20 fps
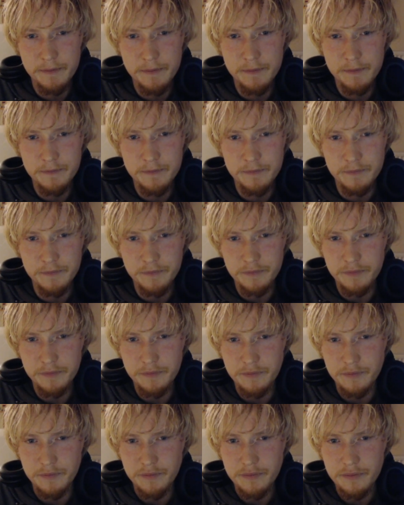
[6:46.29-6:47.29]

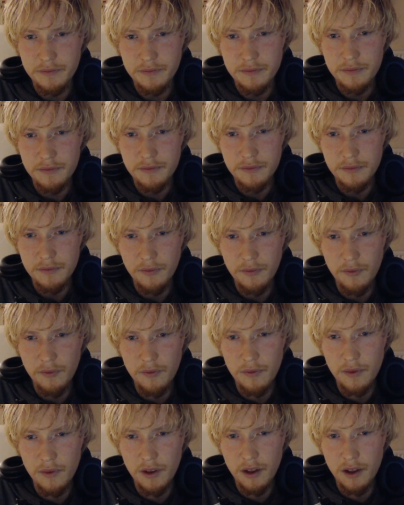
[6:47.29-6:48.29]

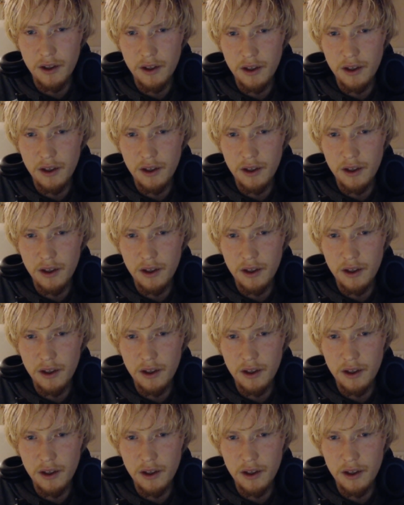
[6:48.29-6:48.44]
(no one is talking)